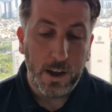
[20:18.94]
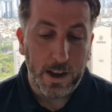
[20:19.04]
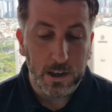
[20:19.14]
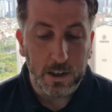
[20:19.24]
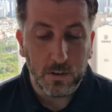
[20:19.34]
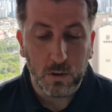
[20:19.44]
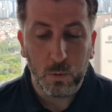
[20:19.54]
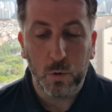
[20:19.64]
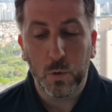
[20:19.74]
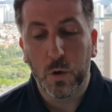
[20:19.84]
And Lee Sung
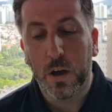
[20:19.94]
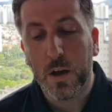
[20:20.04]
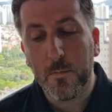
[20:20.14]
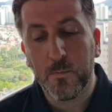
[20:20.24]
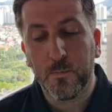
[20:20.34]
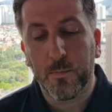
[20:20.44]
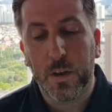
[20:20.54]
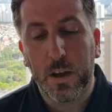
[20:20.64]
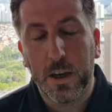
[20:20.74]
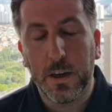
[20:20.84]
Woo, um,
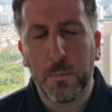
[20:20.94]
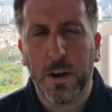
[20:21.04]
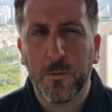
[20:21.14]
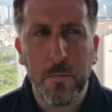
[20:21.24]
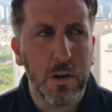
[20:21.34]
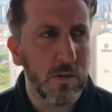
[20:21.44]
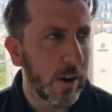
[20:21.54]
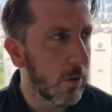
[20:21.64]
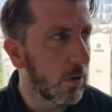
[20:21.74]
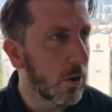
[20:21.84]
he played for
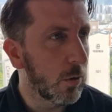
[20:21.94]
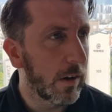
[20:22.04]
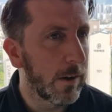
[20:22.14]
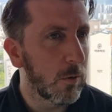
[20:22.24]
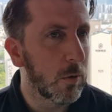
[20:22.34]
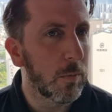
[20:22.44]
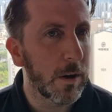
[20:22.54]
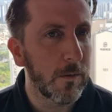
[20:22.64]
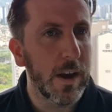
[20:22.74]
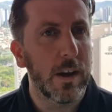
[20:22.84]
Barcelona at youth level,
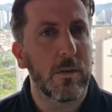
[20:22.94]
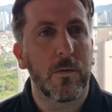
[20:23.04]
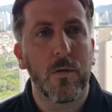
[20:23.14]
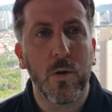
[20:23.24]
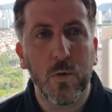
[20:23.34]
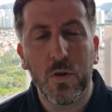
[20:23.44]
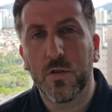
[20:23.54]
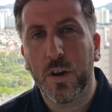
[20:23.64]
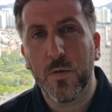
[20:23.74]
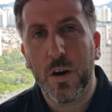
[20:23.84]
played for Hellas Verona in
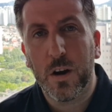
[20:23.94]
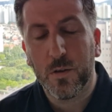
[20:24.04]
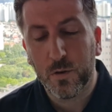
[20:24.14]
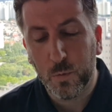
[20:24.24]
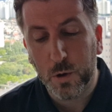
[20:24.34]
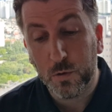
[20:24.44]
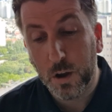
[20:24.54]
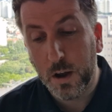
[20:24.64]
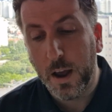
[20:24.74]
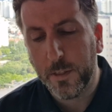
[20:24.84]
Serie A as well.
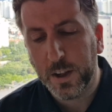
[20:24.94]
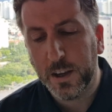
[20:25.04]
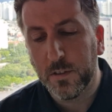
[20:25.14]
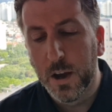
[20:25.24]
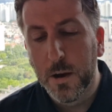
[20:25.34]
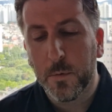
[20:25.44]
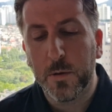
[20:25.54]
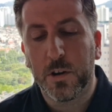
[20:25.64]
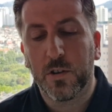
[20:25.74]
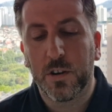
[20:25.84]
So I think he's
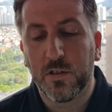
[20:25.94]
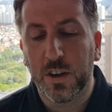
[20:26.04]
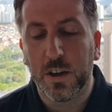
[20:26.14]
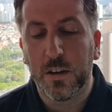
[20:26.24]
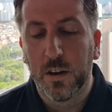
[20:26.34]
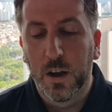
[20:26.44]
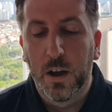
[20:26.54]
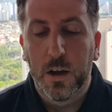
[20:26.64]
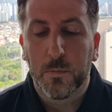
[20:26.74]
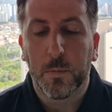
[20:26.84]
pretty much considered
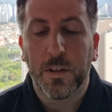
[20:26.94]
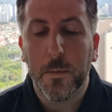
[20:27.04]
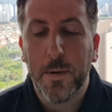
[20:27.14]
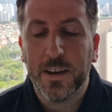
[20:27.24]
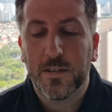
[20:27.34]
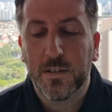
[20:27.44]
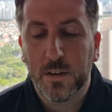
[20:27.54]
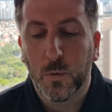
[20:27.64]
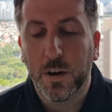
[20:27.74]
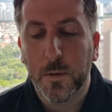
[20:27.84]
probably the best,
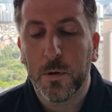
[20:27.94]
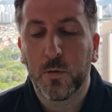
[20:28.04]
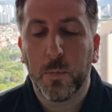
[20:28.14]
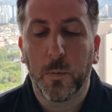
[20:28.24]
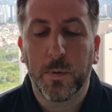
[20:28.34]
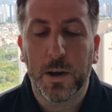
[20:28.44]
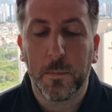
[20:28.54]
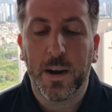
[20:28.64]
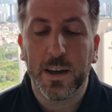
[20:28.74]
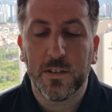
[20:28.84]
one of the most popular
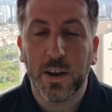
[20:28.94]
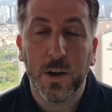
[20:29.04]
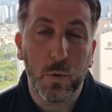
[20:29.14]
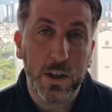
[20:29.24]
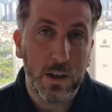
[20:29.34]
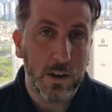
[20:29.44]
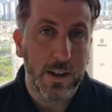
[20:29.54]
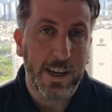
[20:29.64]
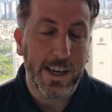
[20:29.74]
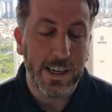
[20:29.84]
players anyway in
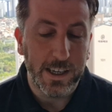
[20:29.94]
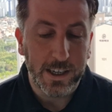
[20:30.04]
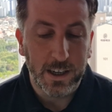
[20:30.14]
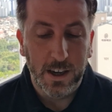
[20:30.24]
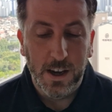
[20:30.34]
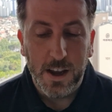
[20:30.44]
the K League.